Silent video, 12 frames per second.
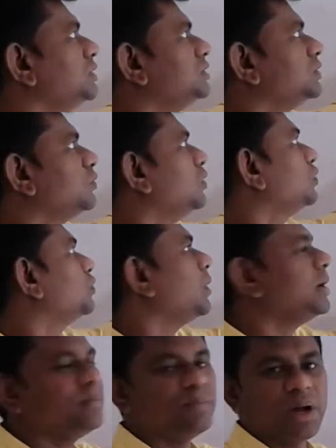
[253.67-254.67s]
is equal to
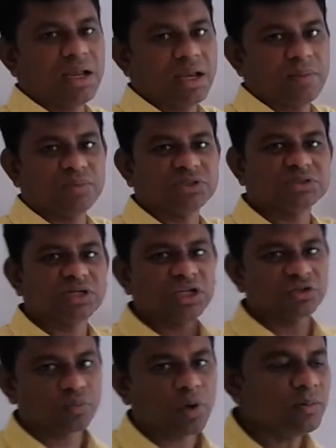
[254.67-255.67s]
1 by Laplace
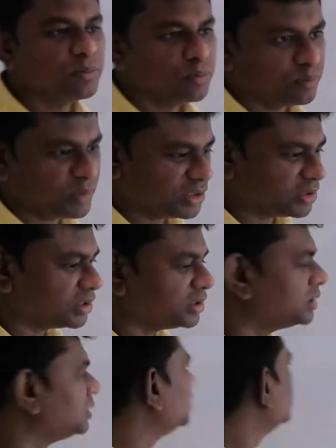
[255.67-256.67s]
transform method.